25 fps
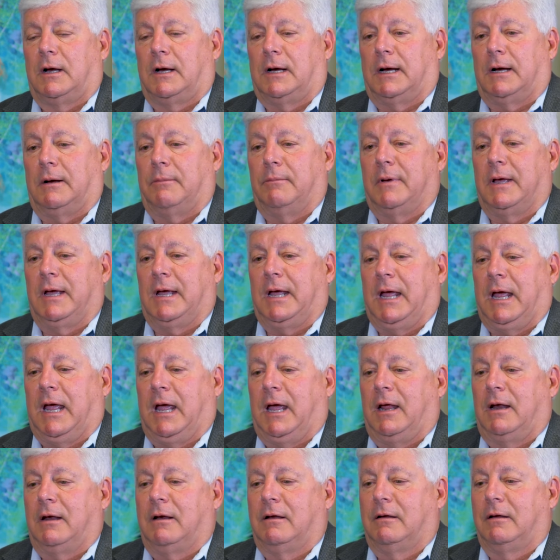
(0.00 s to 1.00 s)
Mm-hmm.
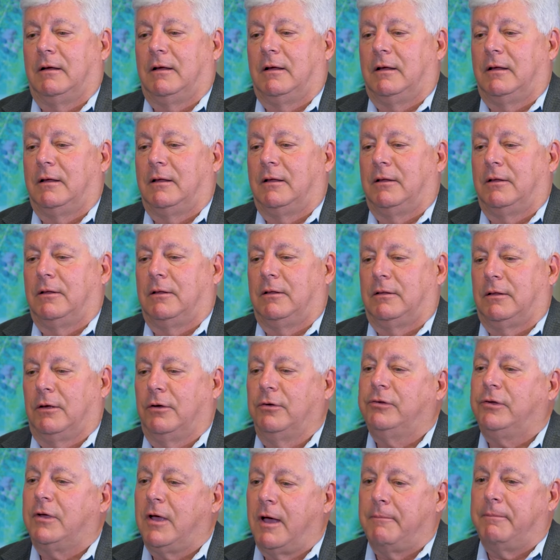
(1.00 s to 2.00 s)
And
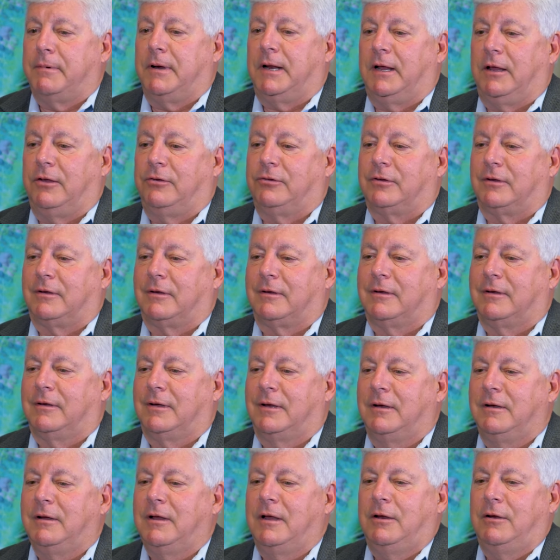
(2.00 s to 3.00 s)
those companies
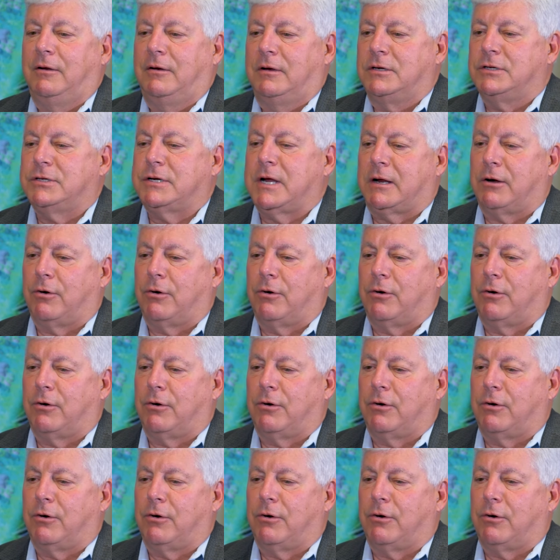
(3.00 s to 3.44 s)
continue to